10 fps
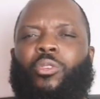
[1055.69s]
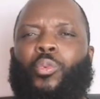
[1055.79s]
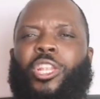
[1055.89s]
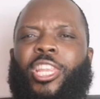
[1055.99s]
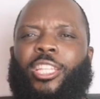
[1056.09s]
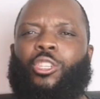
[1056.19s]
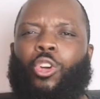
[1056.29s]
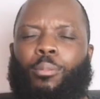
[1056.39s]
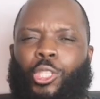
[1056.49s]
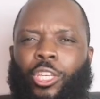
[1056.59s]
We need to
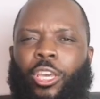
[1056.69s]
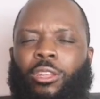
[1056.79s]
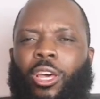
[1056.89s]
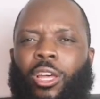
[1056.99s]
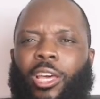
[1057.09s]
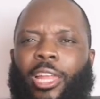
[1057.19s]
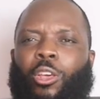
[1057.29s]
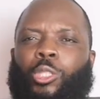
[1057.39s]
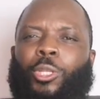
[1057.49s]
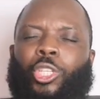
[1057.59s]
come together, and
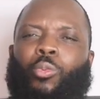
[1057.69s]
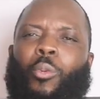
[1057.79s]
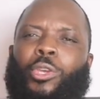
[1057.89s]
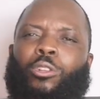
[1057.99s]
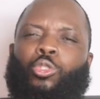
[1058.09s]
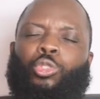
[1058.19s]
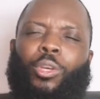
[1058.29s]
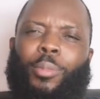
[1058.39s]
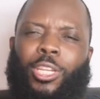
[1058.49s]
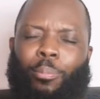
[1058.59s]
especially when we're on
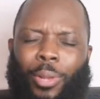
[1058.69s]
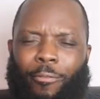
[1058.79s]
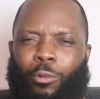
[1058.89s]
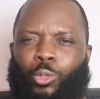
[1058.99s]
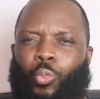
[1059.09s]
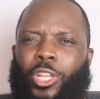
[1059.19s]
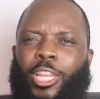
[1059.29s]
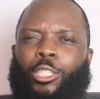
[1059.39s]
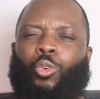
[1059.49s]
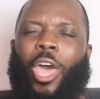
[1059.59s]
social media platforms, we
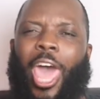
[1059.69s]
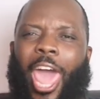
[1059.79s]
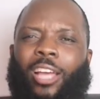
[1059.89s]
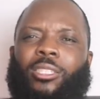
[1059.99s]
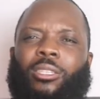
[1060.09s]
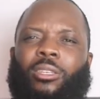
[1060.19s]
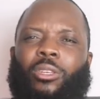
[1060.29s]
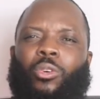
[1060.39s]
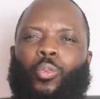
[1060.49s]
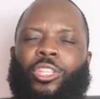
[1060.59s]
need to act
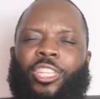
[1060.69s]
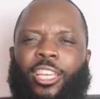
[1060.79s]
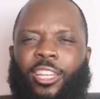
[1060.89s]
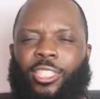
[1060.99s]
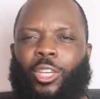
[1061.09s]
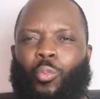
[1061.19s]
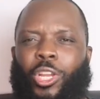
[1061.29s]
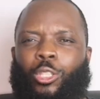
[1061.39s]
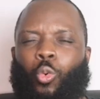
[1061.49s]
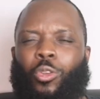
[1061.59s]
with dignity.
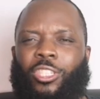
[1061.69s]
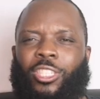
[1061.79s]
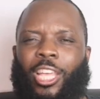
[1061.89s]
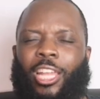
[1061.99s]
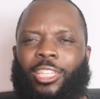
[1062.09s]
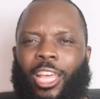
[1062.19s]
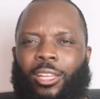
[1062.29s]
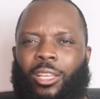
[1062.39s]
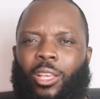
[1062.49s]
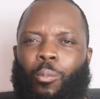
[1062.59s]
We need to understand
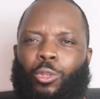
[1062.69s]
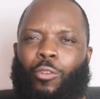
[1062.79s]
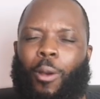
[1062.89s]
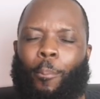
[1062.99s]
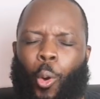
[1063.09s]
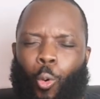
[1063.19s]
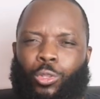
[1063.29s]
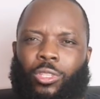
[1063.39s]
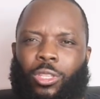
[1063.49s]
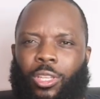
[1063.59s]
that most of our
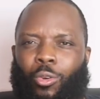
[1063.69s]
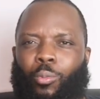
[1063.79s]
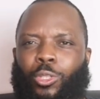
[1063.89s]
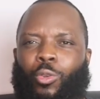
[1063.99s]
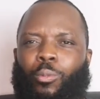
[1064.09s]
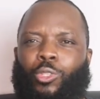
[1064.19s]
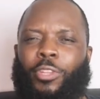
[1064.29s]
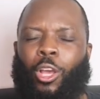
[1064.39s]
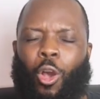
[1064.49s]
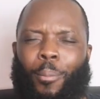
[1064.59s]
posts, most
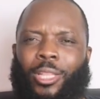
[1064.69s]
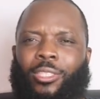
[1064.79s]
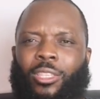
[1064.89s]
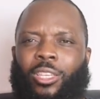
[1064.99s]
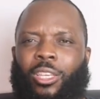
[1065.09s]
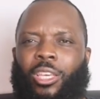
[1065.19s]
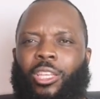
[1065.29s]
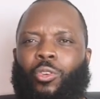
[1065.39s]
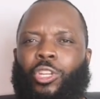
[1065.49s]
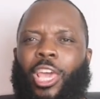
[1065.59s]
of the comments,
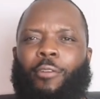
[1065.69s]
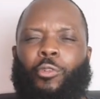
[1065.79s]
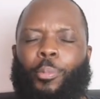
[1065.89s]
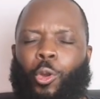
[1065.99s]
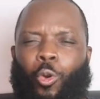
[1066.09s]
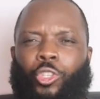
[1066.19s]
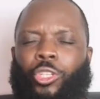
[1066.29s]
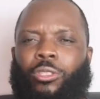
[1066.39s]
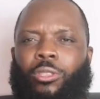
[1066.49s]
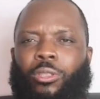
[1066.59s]
they have
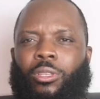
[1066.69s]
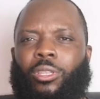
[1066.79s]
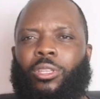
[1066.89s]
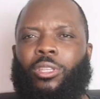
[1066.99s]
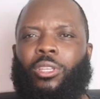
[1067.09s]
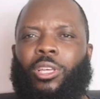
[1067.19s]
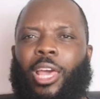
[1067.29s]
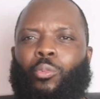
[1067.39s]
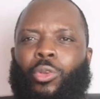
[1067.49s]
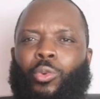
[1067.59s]
repercussions.
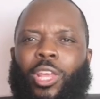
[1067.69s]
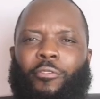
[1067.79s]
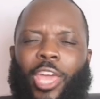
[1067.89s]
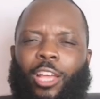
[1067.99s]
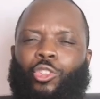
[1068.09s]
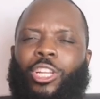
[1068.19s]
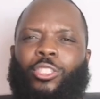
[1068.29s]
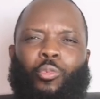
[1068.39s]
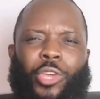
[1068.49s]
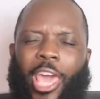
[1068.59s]
And with every action,
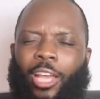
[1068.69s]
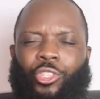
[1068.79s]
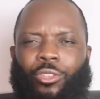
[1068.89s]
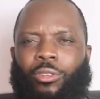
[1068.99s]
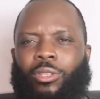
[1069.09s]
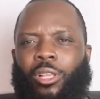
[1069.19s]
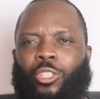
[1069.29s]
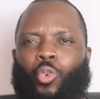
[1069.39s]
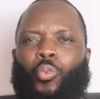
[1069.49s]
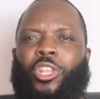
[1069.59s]
there's a reaction.
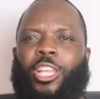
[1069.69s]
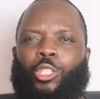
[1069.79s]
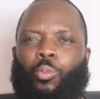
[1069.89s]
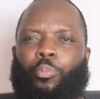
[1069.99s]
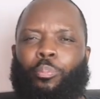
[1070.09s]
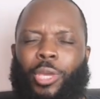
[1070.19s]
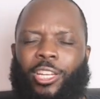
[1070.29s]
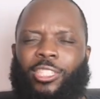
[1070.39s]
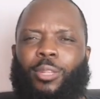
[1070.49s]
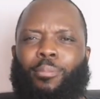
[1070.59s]
So we need to
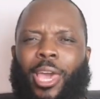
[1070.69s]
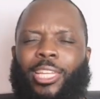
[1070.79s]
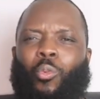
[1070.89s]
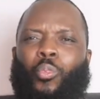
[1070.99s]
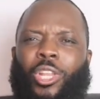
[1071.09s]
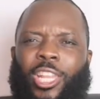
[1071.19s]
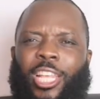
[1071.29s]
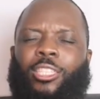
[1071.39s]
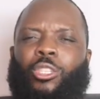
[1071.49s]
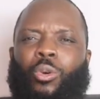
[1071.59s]
bear this in mind, and we
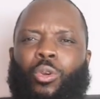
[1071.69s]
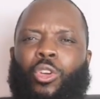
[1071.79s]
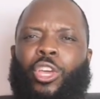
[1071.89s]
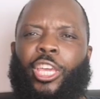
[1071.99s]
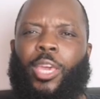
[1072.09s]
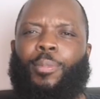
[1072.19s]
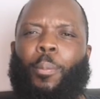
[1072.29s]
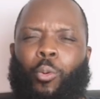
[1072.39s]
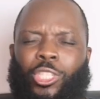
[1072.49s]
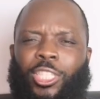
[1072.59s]
need to keep
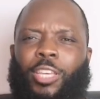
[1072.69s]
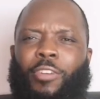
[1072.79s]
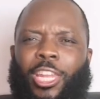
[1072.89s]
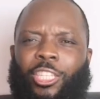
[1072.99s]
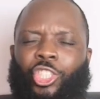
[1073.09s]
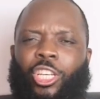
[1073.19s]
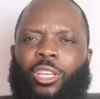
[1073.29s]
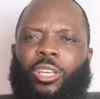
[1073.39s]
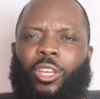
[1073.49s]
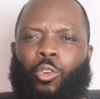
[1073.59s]
the positive
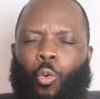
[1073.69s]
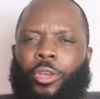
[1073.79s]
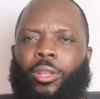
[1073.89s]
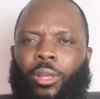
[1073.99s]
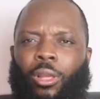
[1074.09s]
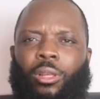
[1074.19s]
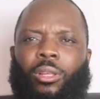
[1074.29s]
energy going.